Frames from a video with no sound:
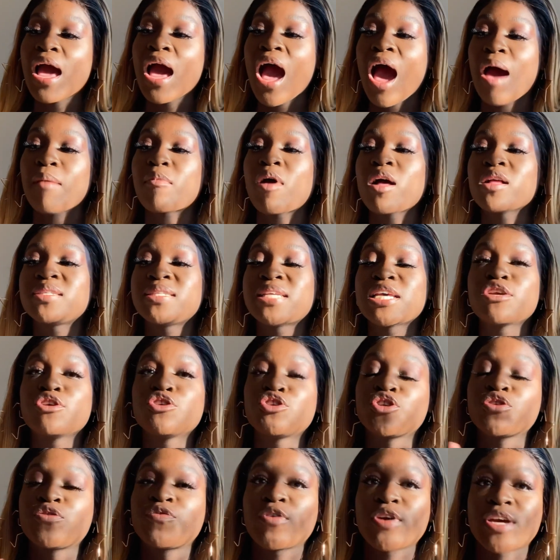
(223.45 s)
I'm not saying you
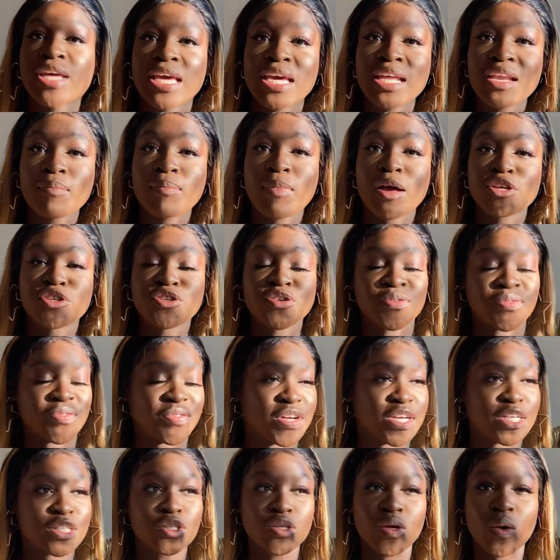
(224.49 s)
should forget about your
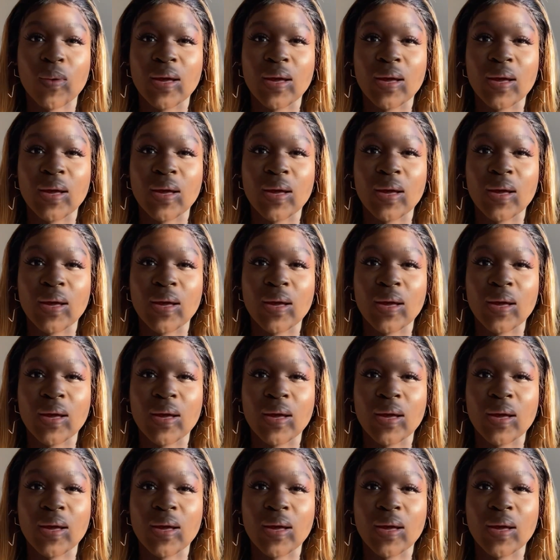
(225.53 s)
friends or